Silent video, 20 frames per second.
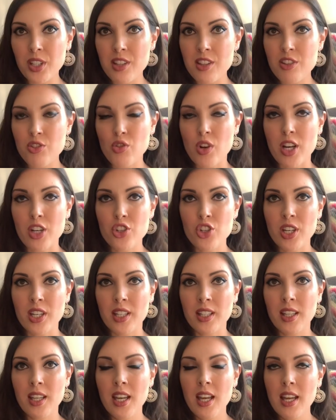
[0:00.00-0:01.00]

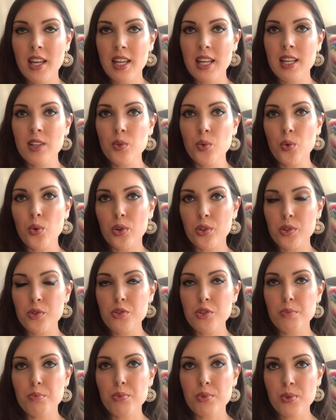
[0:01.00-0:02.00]
instruction in order
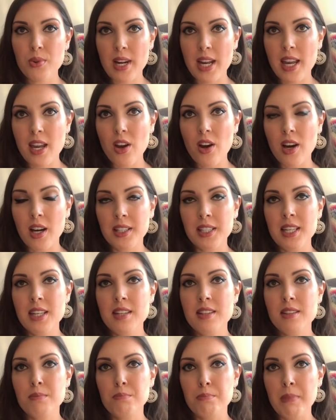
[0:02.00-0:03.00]
to prey on
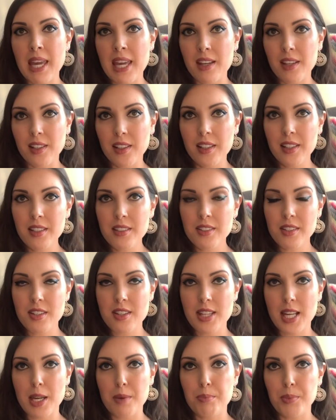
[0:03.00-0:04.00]
his male
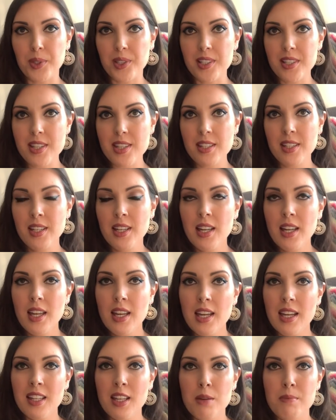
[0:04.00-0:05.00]
disciples.
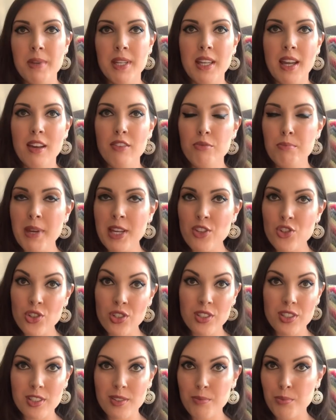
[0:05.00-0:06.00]
And I mean, I've
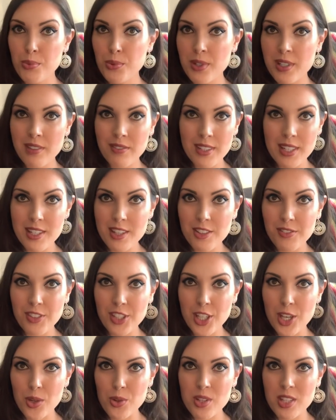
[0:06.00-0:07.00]
mentioned in previous
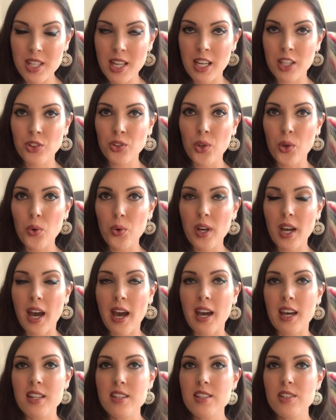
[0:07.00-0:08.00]
videos that I know
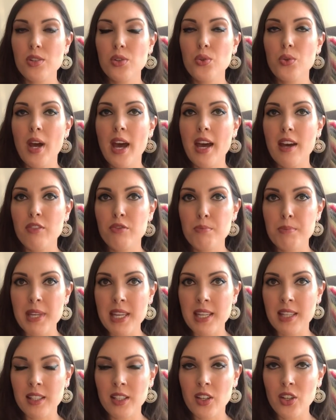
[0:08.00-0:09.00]
guys who have
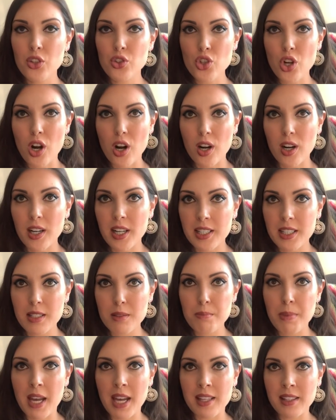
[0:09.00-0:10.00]
been
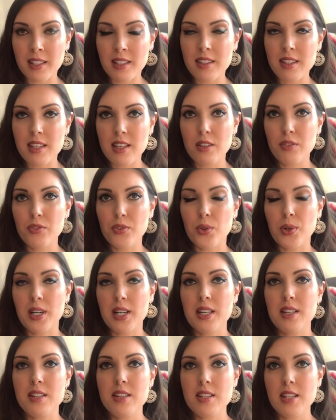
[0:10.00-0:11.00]
targeted by Nithy for
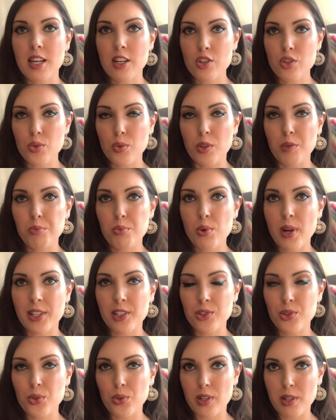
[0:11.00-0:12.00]
his sexual
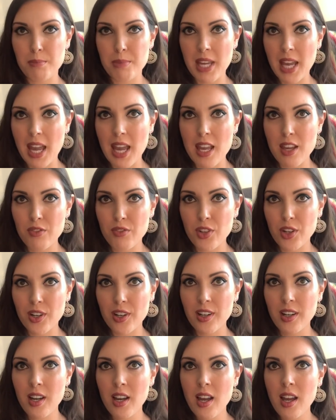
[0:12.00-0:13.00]
predatory
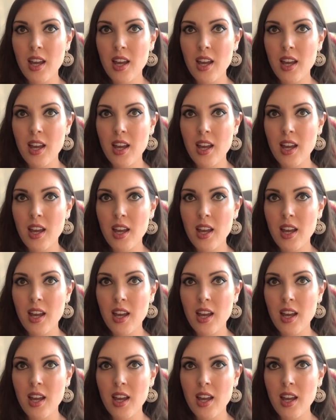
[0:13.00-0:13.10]
behavior.